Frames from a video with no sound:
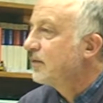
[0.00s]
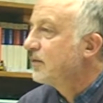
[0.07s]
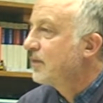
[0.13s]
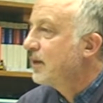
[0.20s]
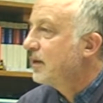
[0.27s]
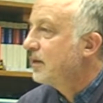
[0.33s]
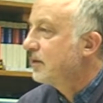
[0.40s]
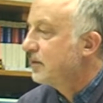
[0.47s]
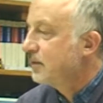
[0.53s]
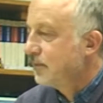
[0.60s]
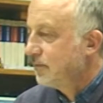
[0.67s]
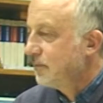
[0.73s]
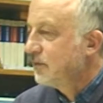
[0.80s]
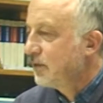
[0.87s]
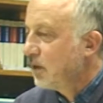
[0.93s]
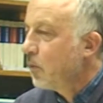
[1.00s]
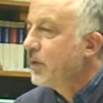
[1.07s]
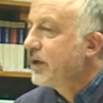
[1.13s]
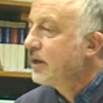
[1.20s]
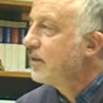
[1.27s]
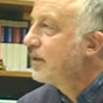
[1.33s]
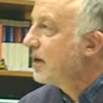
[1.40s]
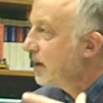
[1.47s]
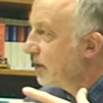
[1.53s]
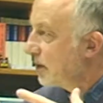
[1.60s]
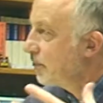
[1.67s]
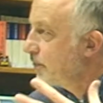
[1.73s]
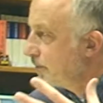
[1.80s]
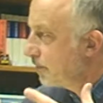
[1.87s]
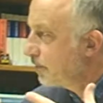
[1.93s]
that knowing the
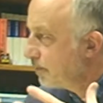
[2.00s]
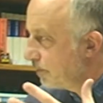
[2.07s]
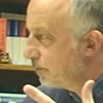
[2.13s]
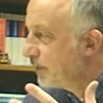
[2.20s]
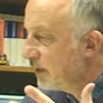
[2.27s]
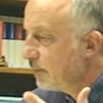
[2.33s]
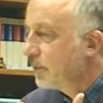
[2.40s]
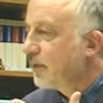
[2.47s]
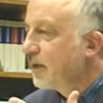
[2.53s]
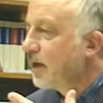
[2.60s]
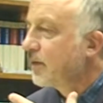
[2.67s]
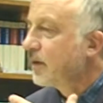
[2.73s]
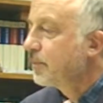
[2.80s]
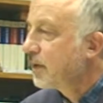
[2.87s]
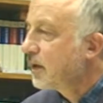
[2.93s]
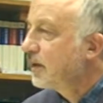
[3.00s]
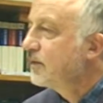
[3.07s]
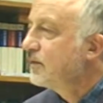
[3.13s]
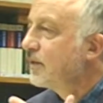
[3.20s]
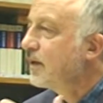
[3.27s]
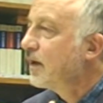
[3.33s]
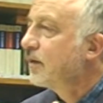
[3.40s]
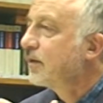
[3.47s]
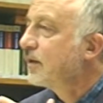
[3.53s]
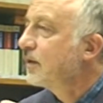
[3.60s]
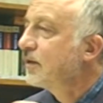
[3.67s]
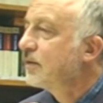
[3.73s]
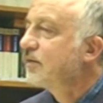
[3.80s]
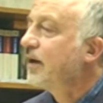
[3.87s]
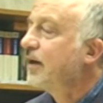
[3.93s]
other people, the other parties, the
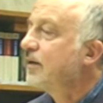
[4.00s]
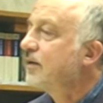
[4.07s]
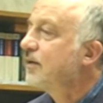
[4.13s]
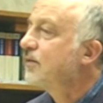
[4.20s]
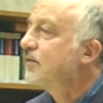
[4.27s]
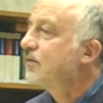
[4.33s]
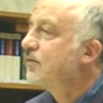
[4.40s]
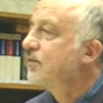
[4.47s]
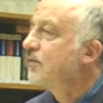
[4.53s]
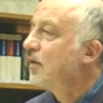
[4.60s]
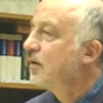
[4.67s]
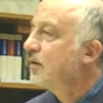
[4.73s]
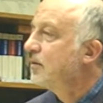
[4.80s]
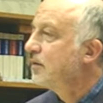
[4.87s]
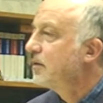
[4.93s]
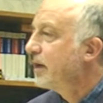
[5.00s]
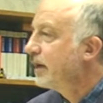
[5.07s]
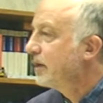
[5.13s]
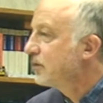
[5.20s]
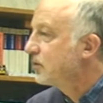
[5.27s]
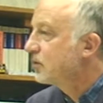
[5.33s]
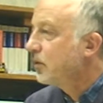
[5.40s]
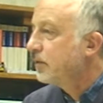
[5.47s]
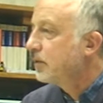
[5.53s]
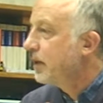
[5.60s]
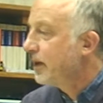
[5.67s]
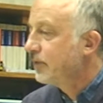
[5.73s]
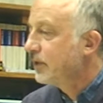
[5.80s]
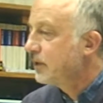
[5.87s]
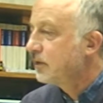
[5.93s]
other scientists, and
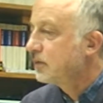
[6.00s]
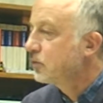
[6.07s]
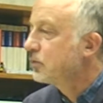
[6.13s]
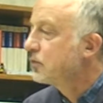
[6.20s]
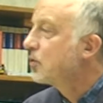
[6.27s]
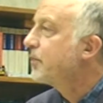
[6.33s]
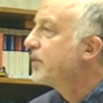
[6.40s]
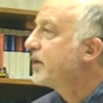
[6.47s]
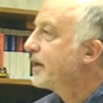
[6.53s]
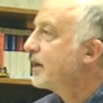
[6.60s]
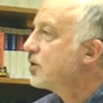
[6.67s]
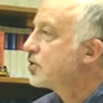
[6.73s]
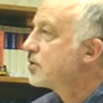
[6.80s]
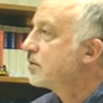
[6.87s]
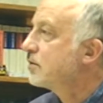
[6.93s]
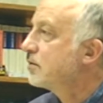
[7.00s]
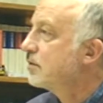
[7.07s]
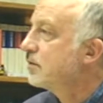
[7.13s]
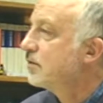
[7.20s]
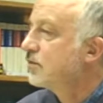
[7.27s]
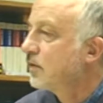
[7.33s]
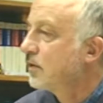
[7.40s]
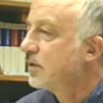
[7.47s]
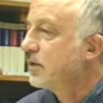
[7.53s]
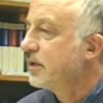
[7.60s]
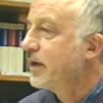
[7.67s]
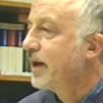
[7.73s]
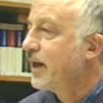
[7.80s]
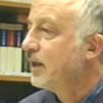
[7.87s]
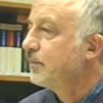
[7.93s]
having a good communication certainly
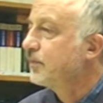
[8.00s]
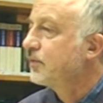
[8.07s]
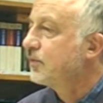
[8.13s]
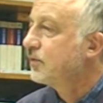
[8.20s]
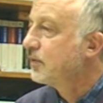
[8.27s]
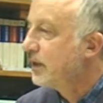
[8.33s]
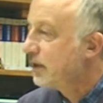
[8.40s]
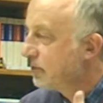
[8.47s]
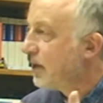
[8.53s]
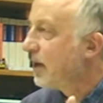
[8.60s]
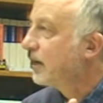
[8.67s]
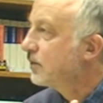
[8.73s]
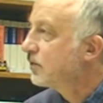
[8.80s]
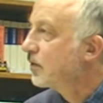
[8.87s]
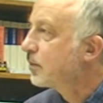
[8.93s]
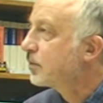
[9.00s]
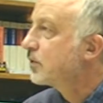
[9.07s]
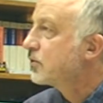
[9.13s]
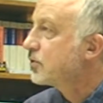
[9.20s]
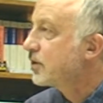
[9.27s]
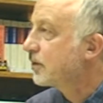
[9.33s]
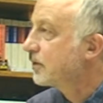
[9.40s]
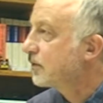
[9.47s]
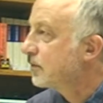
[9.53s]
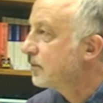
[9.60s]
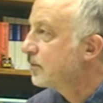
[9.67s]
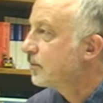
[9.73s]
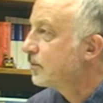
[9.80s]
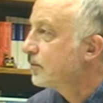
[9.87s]
helps advance the projects.